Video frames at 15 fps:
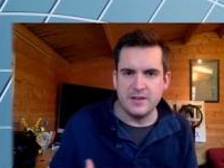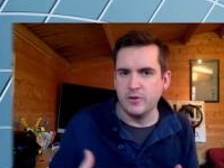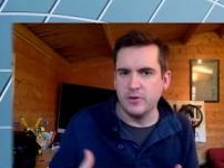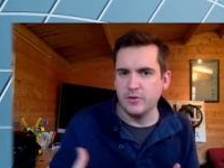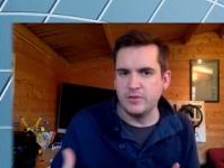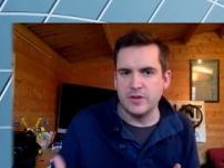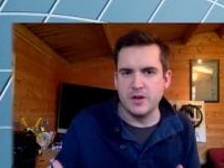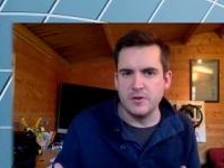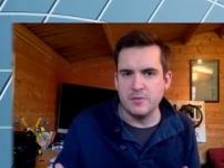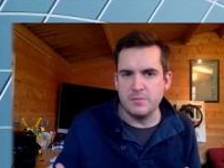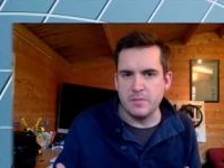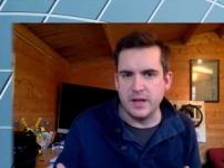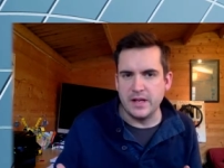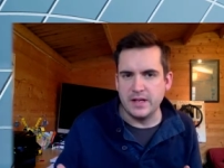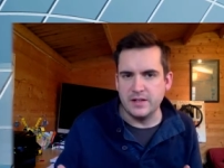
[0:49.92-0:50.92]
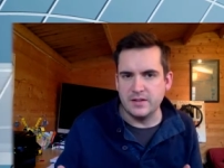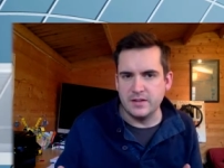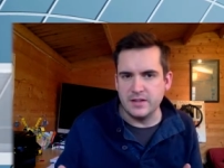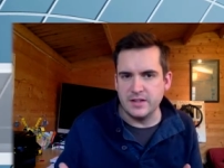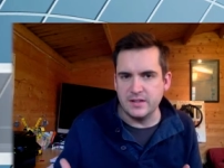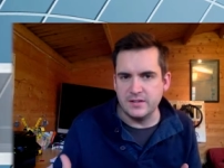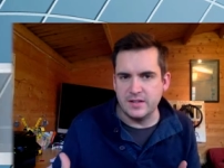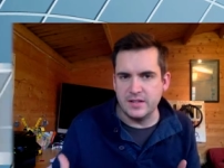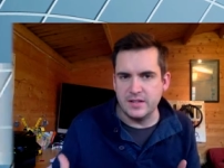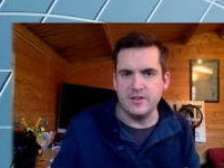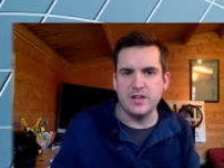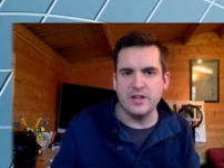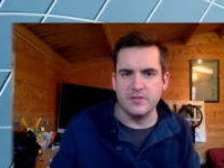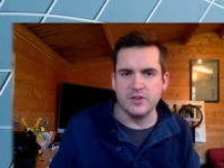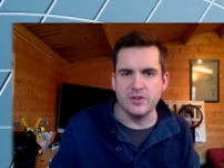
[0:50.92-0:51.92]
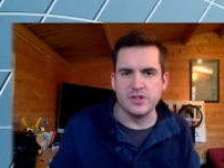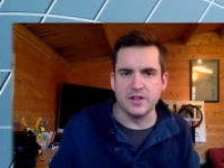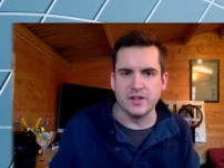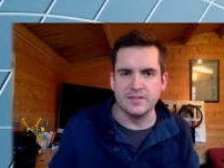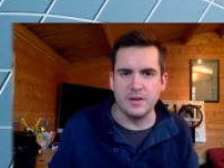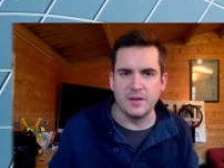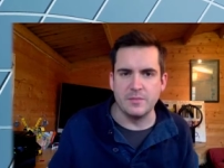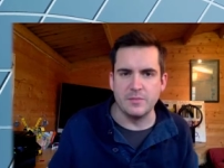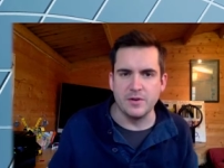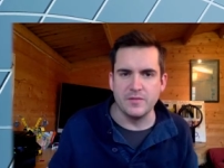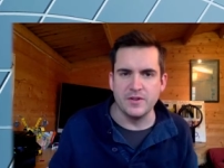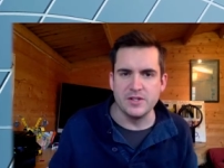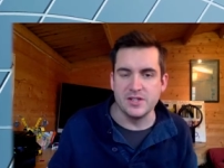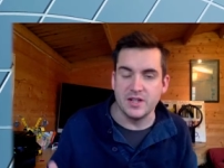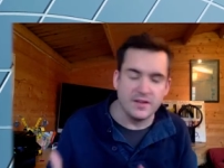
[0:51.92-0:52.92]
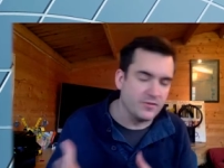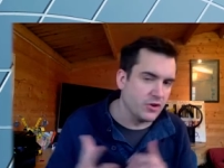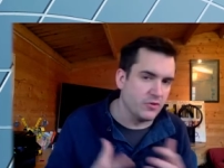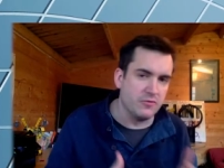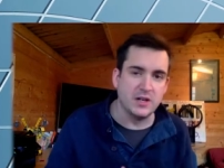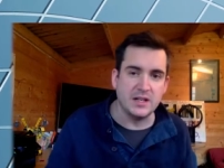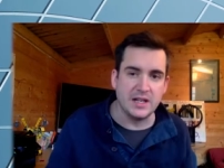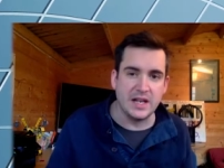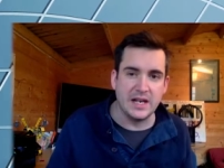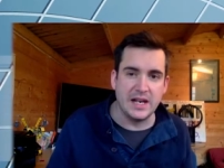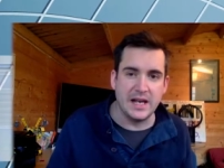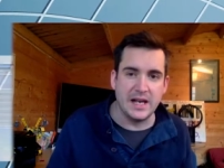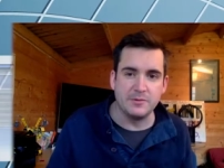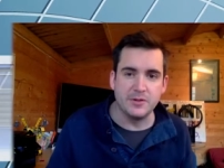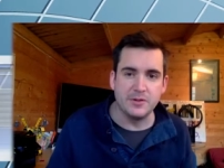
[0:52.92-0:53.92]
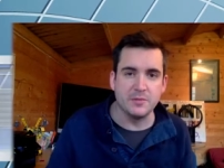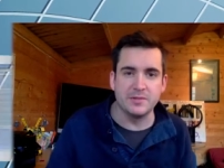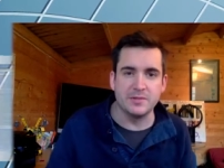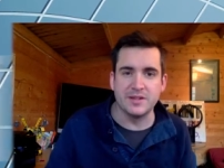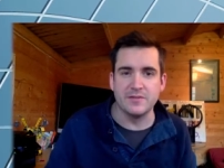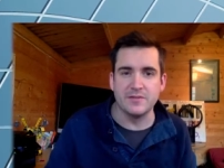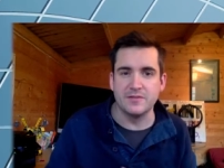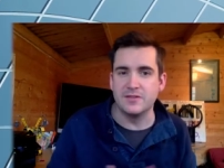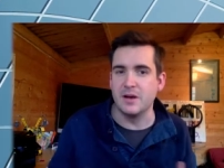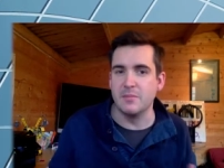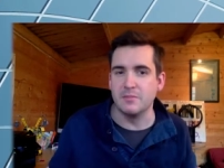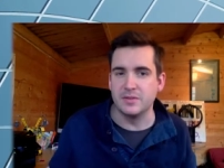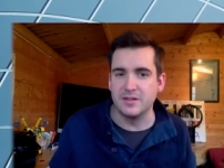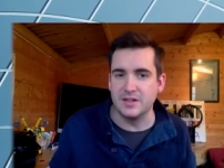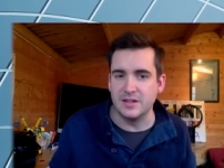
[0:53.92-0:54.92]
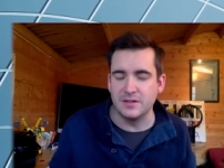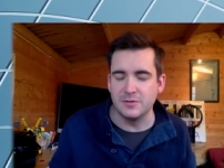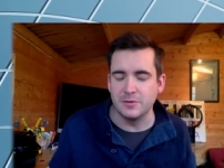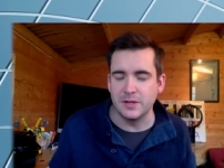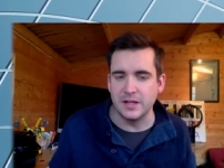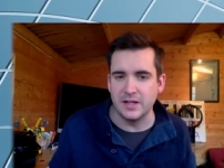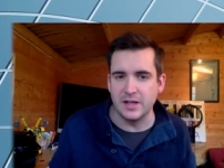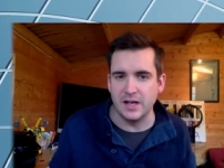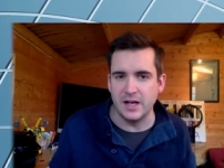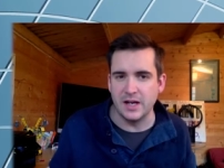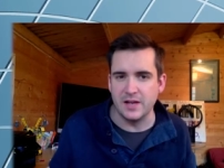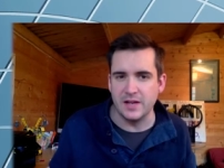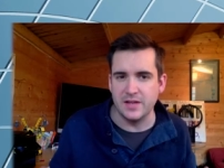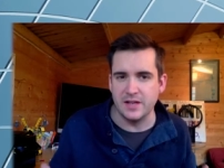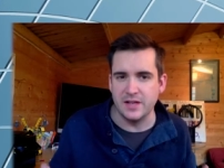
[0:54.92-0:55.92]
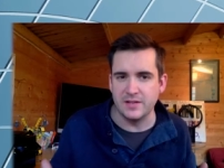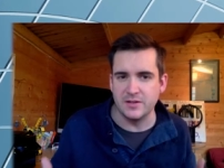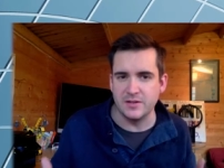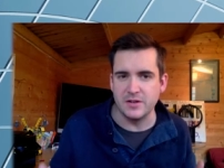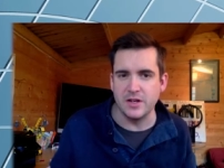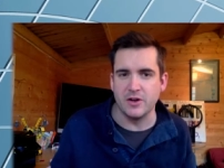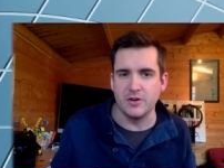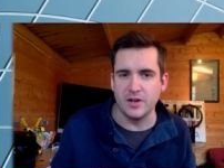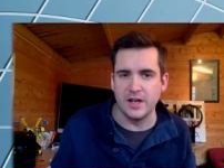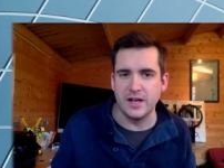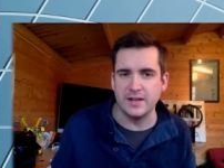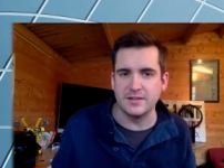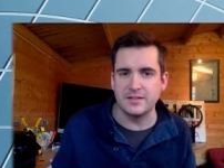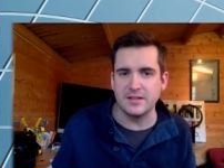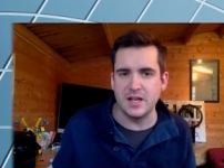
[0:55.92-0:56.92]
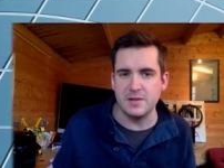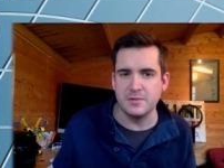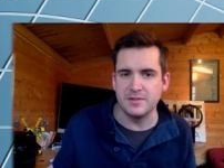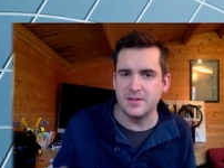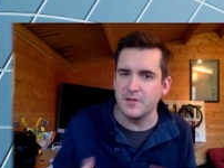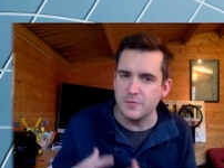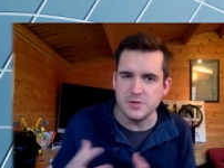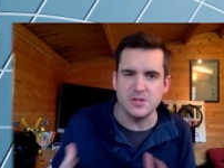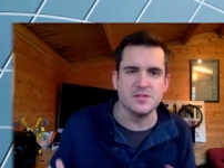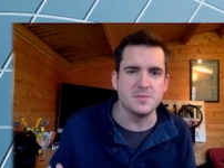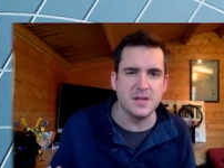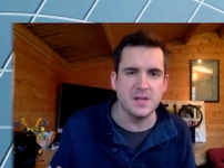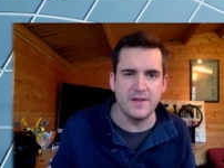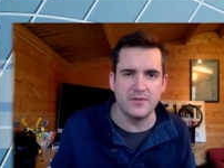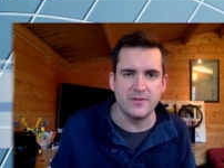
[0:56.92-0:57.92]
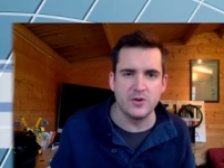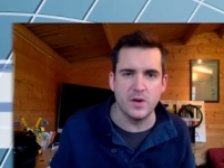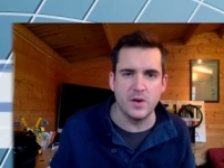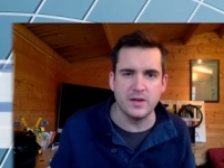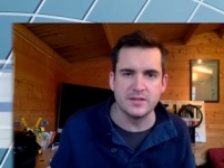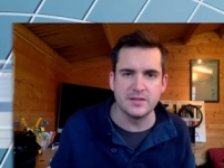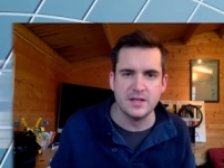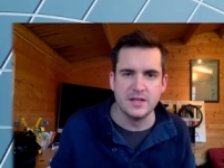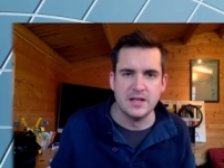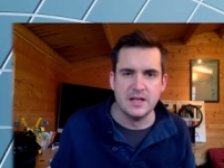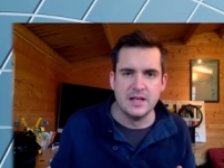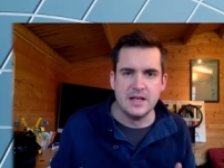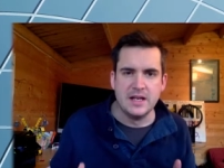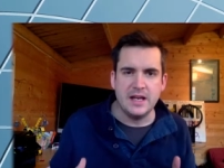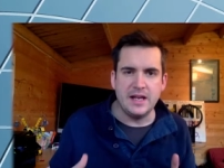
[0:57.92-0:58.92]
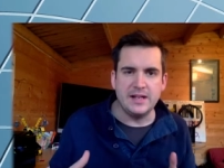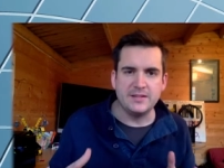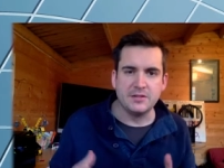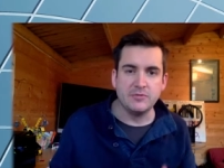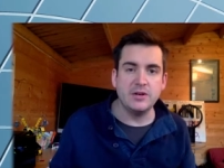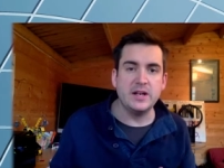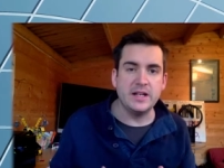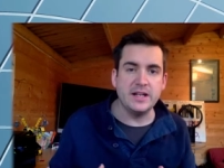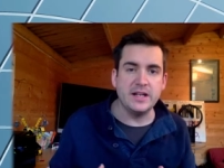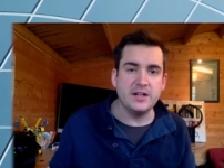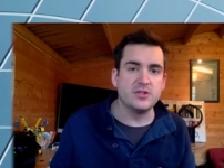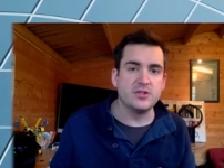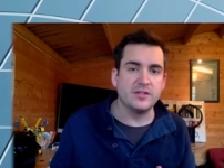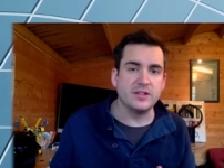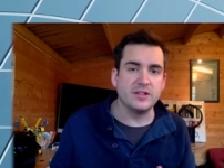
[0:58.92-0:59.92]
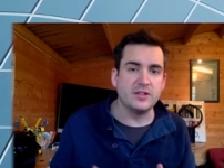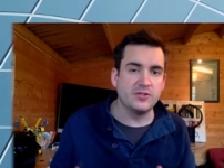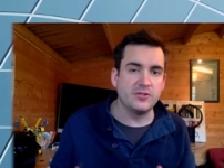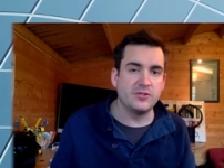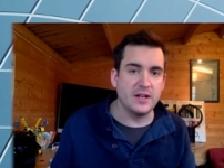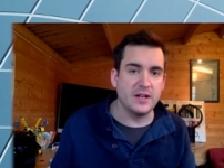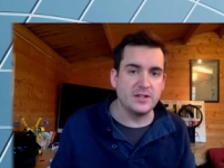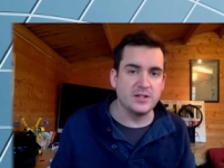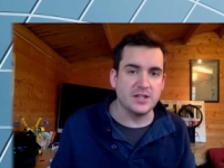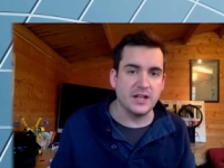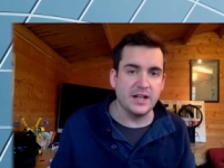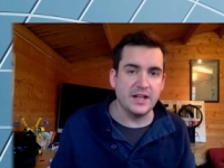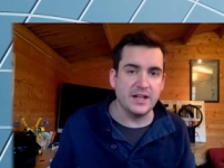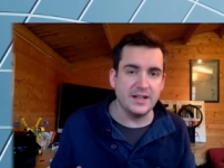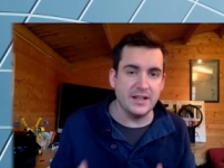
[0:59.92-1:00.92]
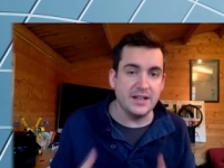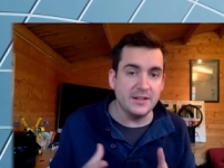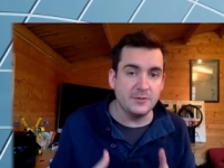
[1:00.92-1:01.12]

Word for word: They've also made the TV division a separate division. They've got rid of their laptops. They've dumped this week uh, their Sony Online Entertainment stuff, which used to be EverQuest. It's a really interesting strategy. It